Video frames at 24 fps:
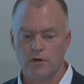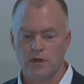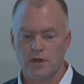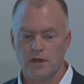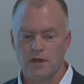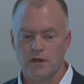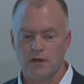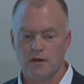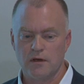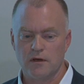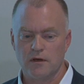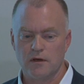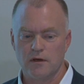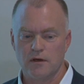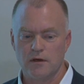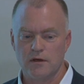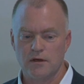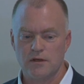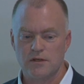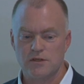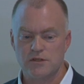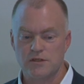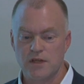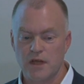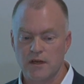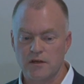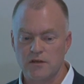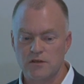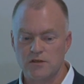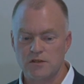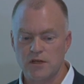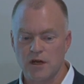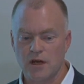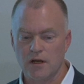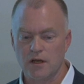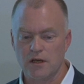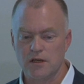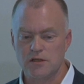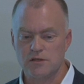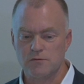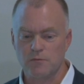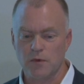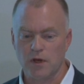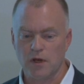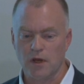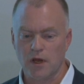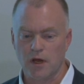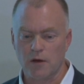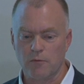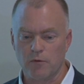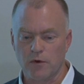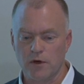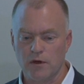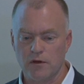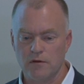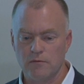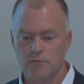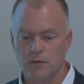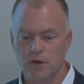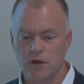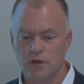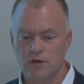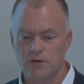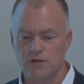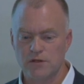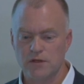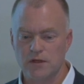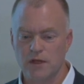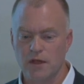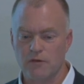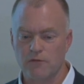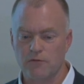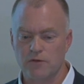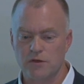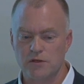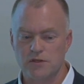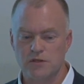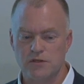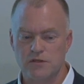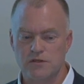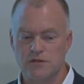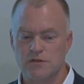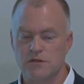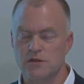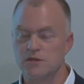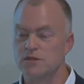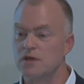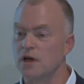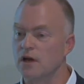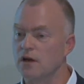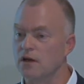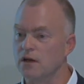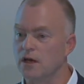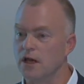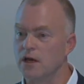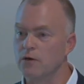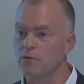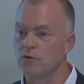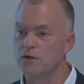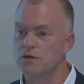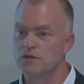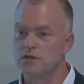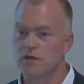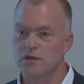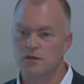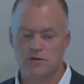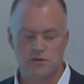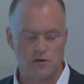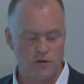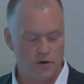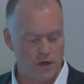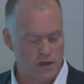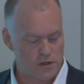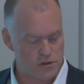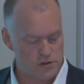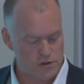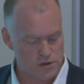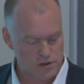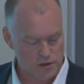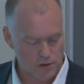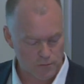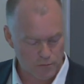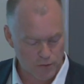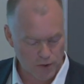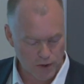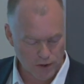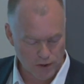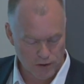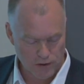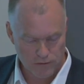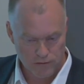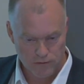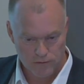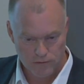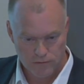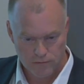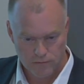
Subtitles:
the standard Scala XML library because it leverages the Scala language and its collections API.